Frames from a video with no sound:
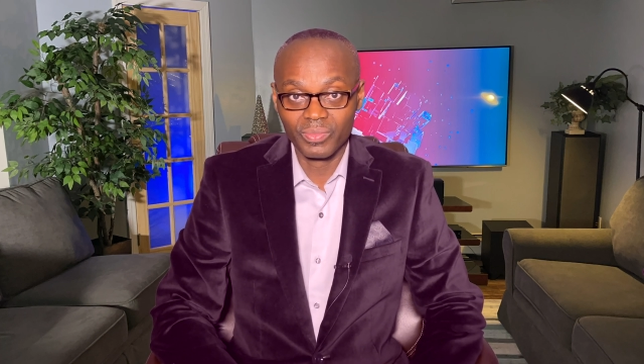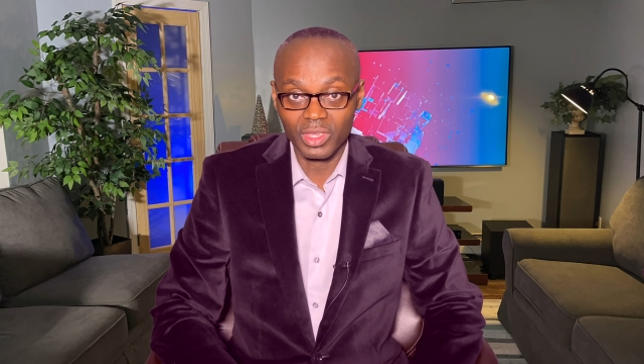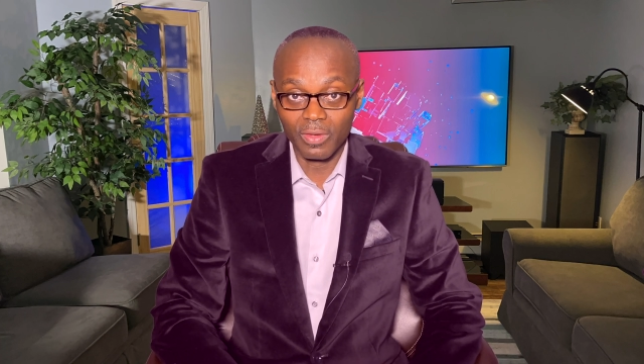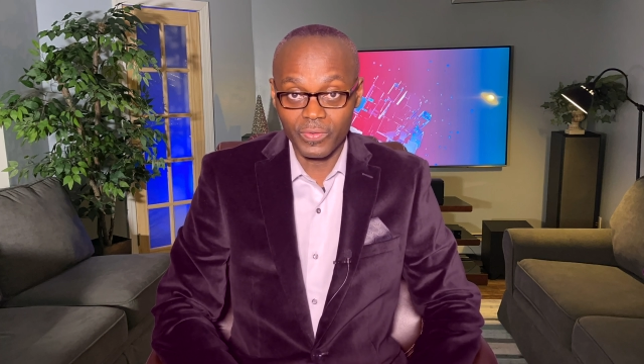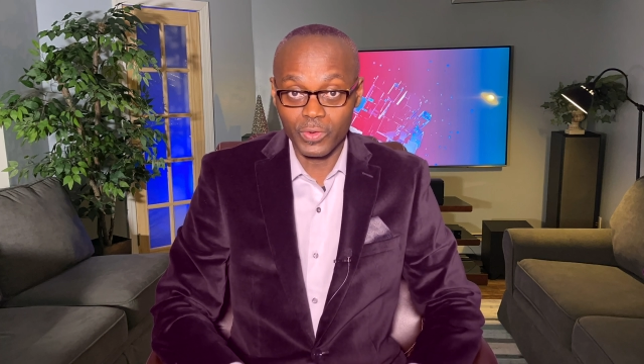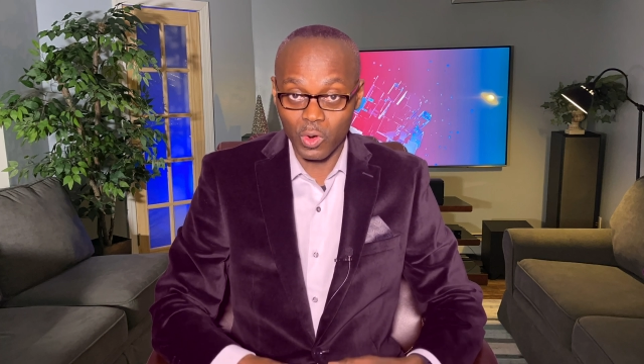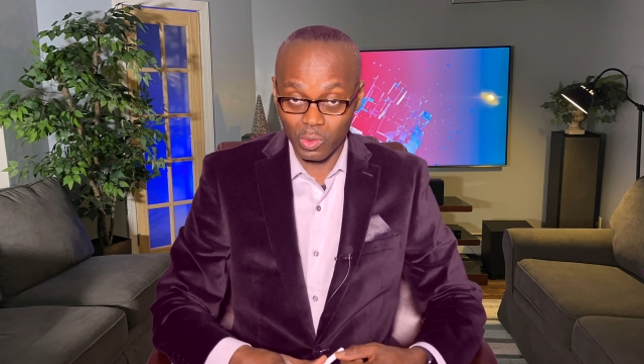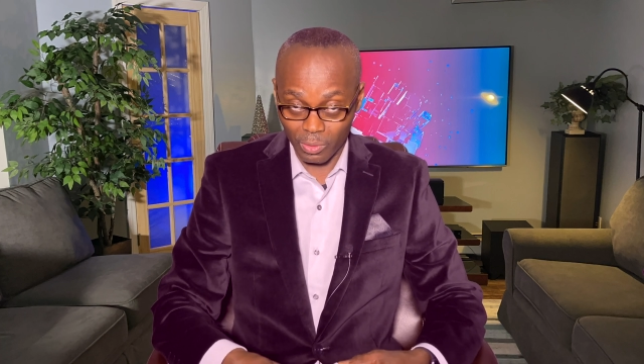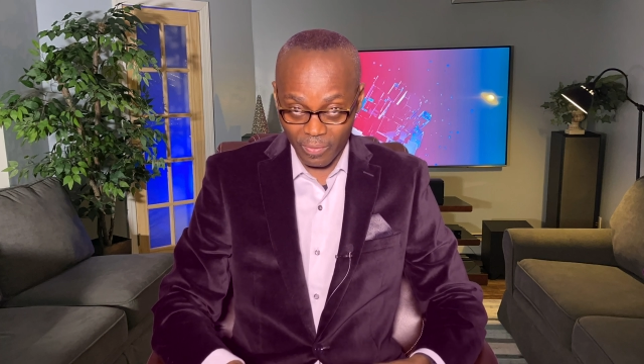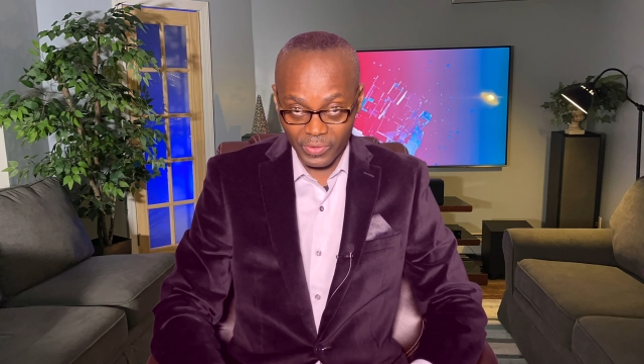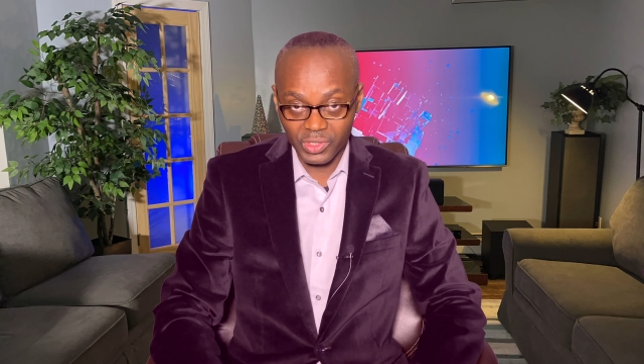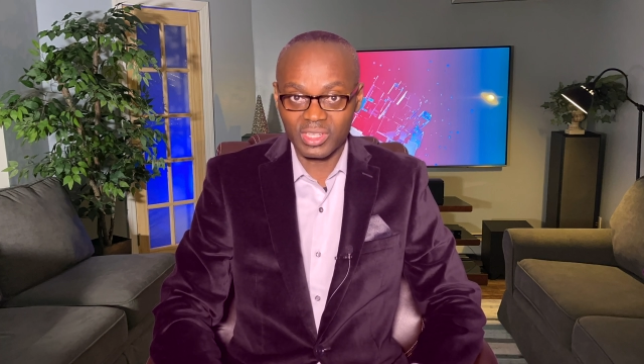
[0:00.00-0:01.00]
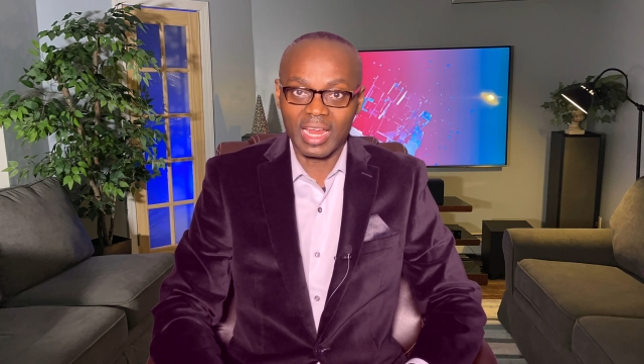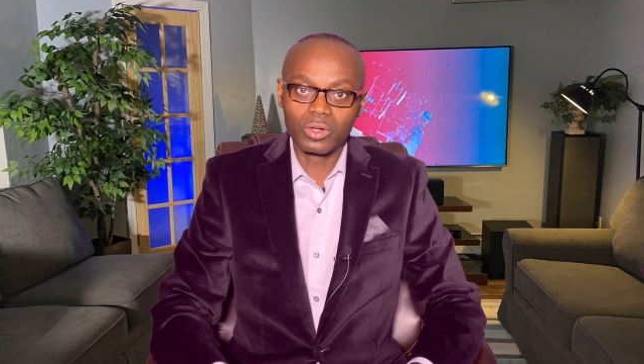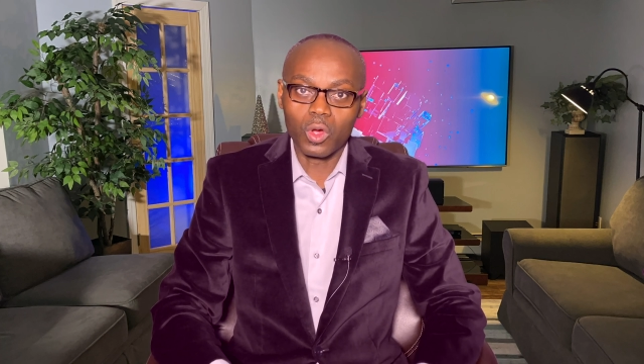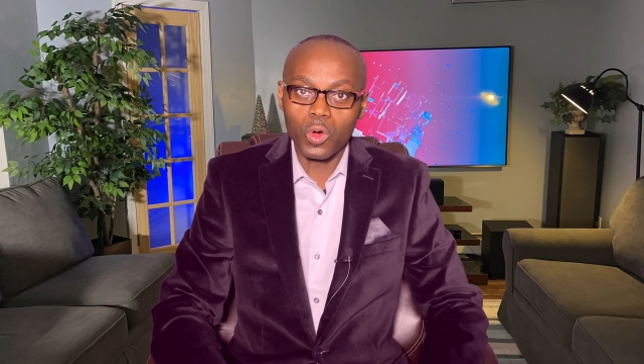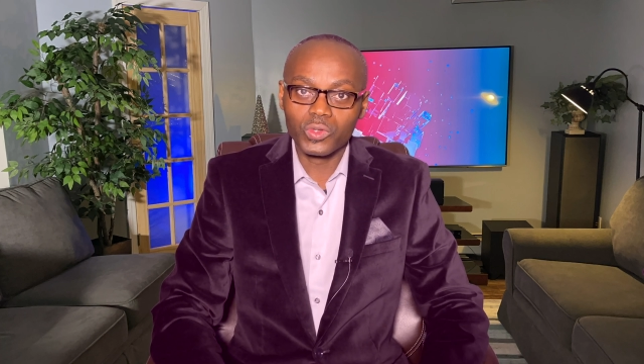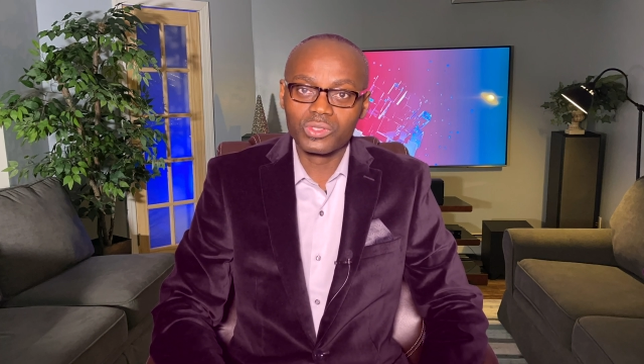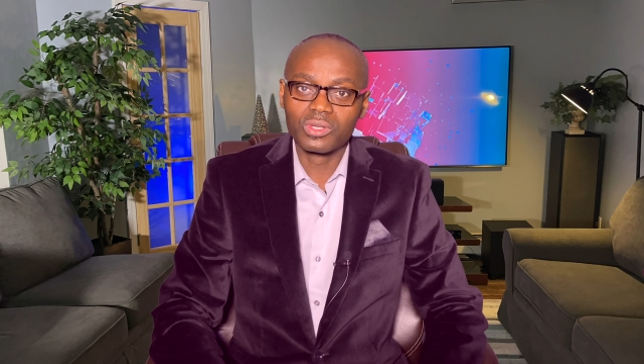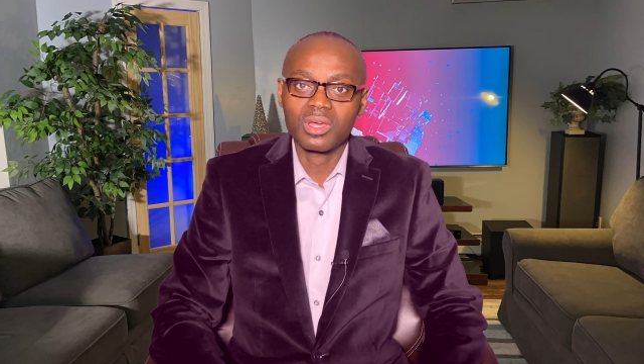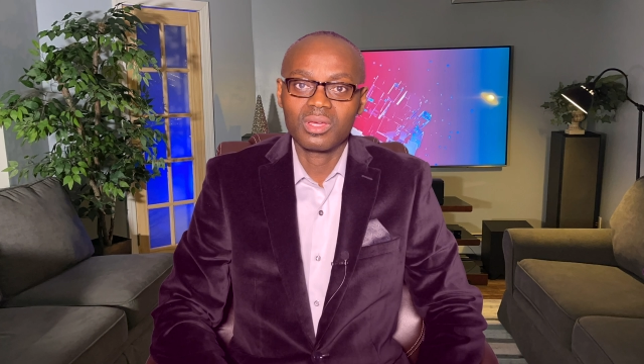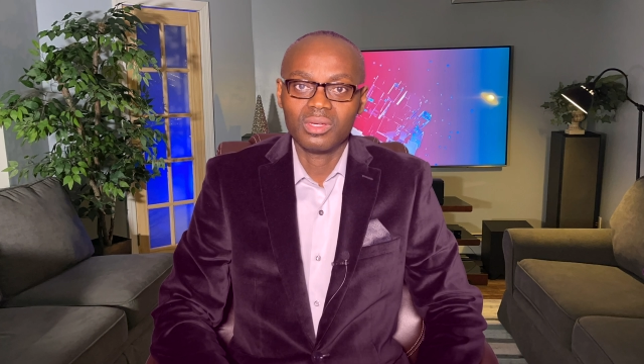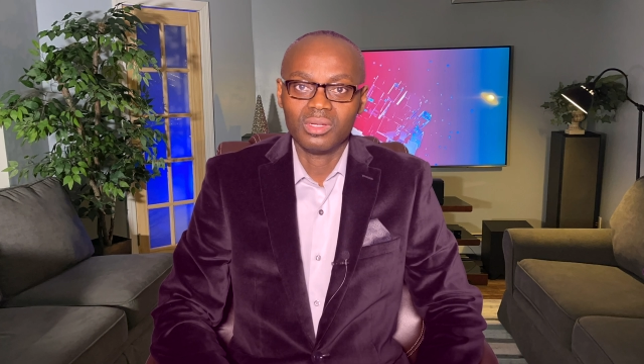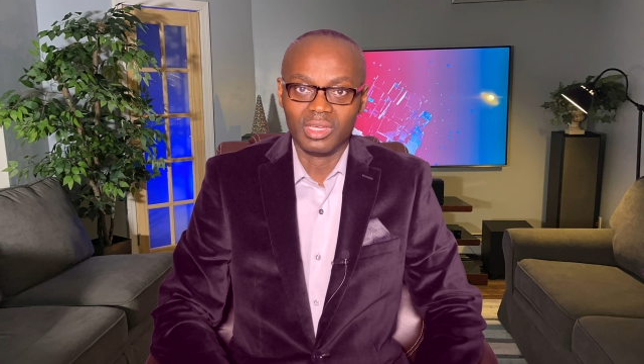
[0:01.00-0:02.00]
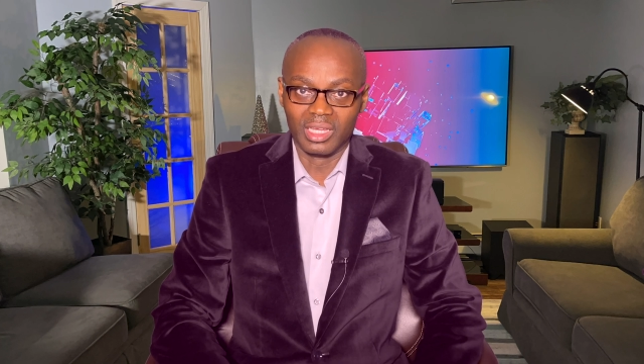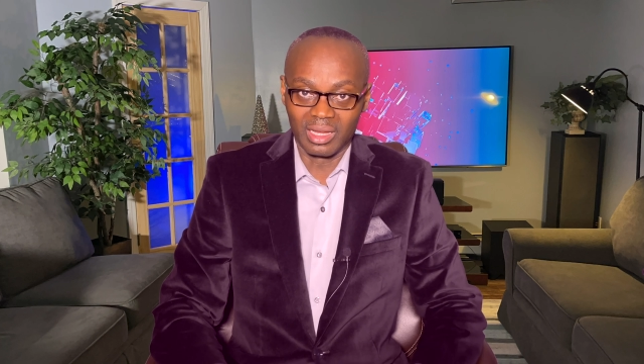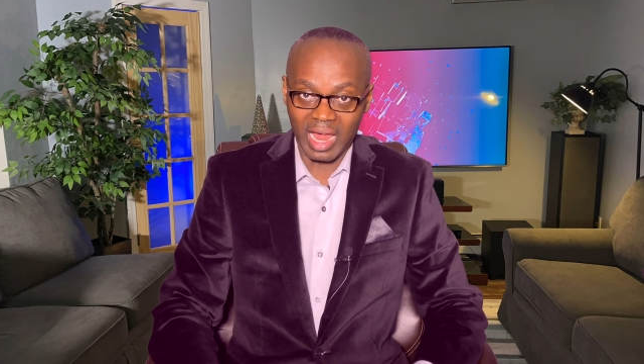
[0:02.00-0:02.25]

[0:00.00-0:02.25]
If you set goals in